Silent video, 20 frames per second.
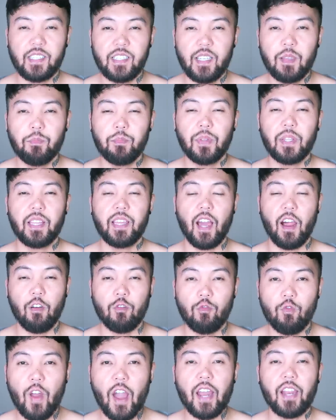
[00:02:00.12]
is simply
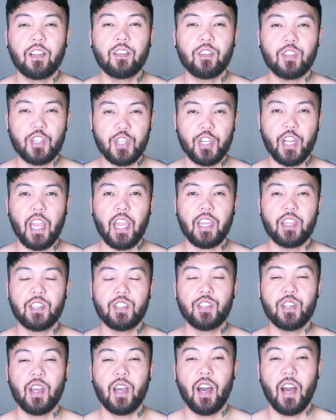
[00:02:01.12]
a radical
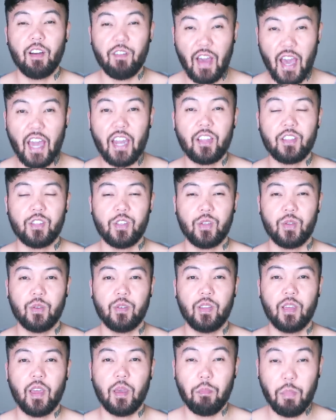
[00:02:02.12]
change of attitude,
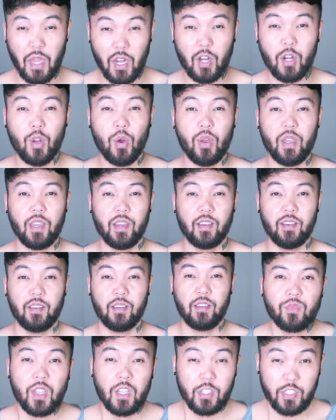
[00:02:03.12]
metanoia.
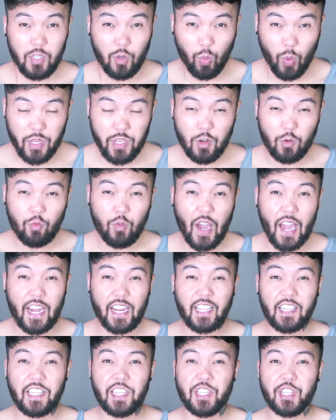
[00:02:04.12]
So when you
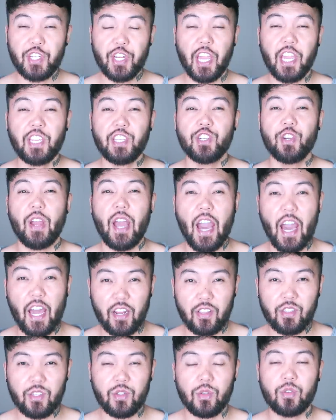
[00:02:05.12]
radically change your
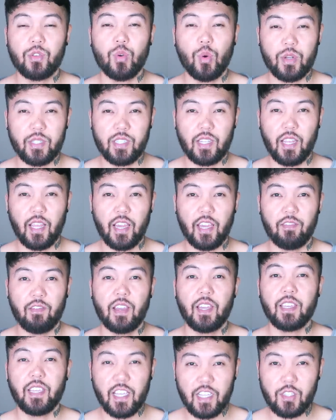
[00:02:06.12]
attitude towards life,
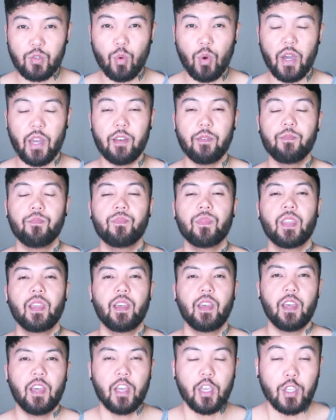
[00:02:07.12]
guess what?
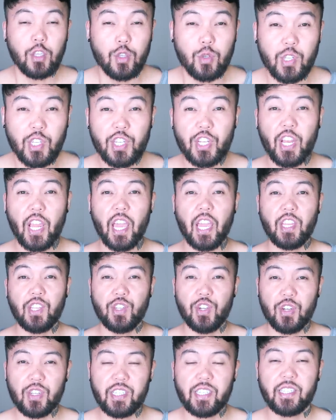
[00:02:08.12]
You
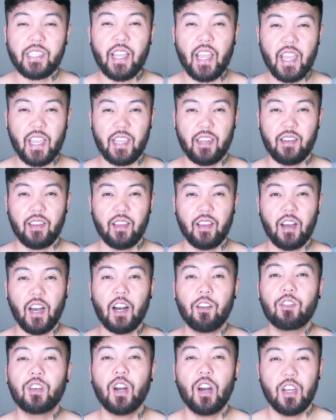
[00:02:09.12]
change your state
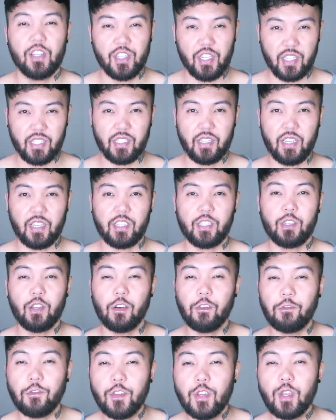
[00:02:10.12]
of consciousness.
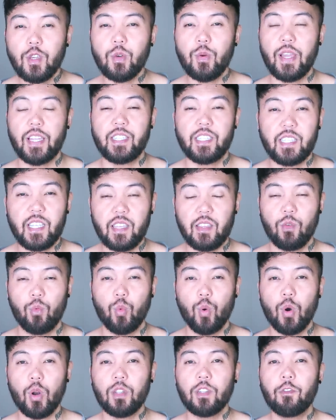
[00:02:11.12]
You'll view and see the
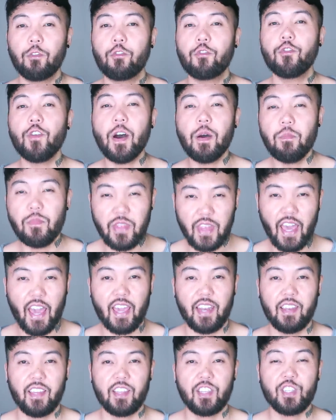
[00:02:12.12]
world from
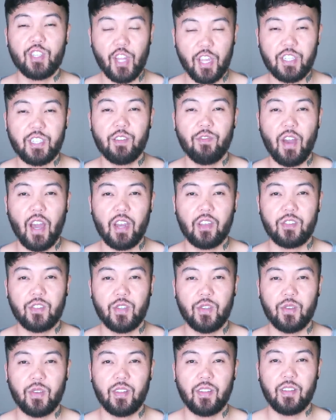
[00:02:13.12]
that change of
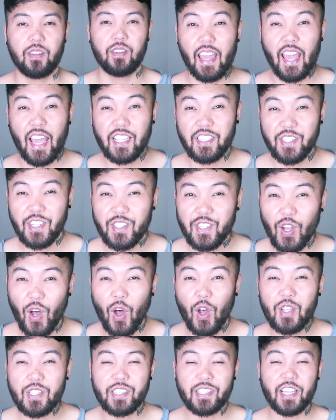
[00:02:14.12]
attitude. And since
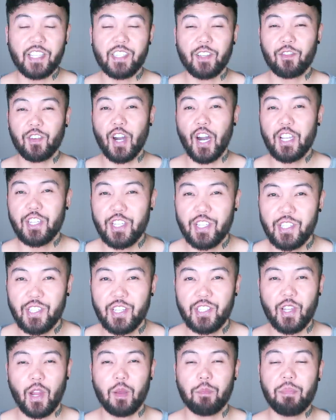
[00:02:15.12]
all states of
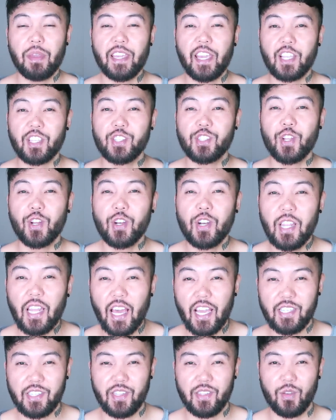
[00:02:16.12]
consciousness are being
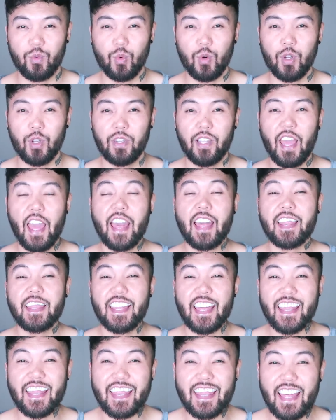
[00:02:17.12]
externalized in the world,
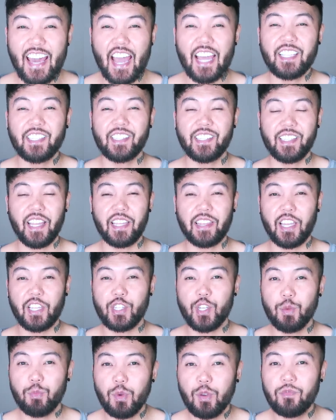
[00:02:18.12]
then that state
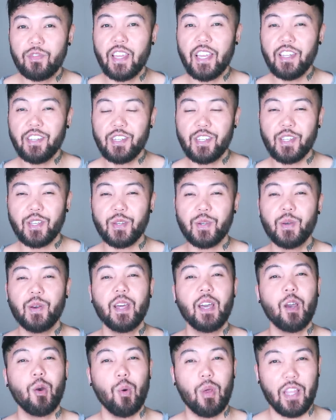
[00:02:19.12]
that you moved into
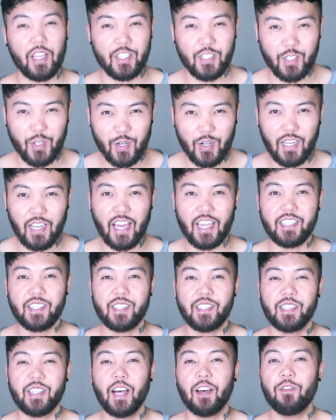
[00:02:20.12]
will
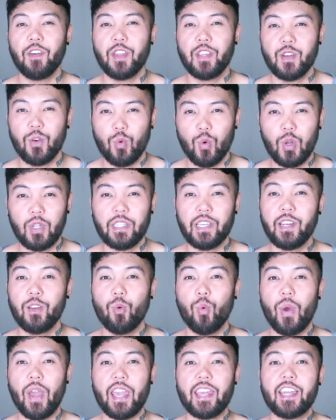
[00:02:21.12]
externalize itself in your world in
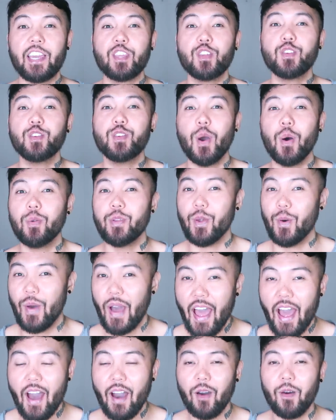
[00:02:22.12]
a way that you don't
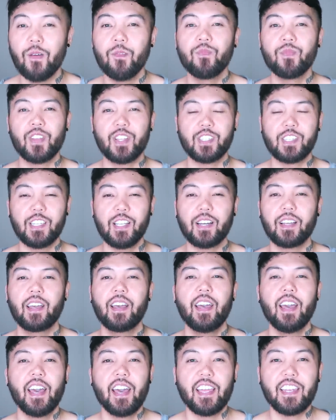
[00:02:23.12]
know how. Because look,
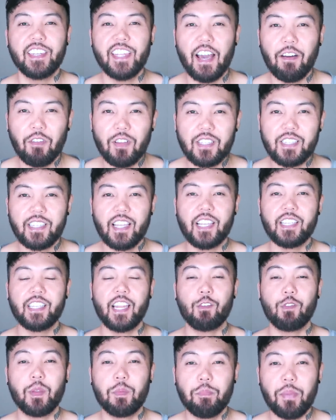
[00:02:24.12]
Neville says
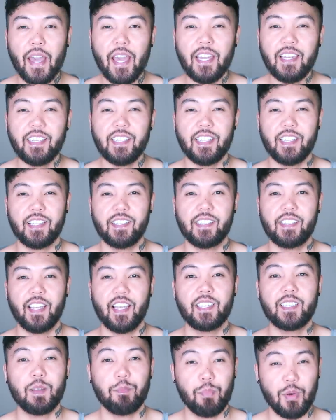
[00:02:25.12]
that repentance
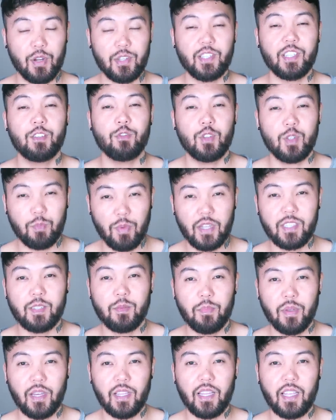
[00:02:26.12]
is a person's
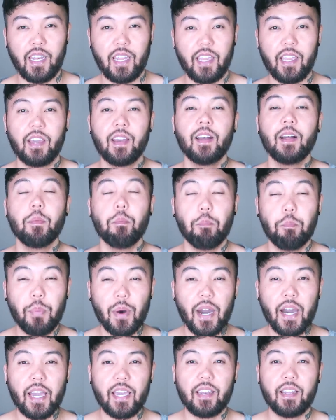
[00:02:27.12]
responsibility,
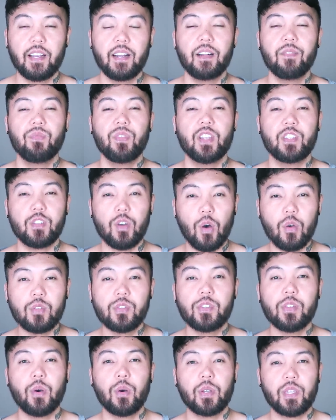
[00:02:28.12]
but it's
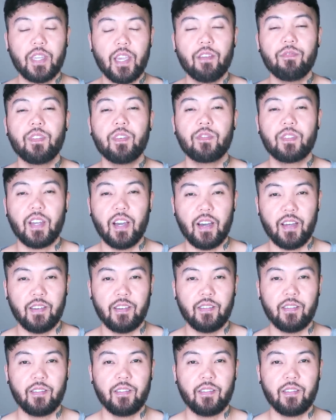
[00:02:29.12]
also a gift of God.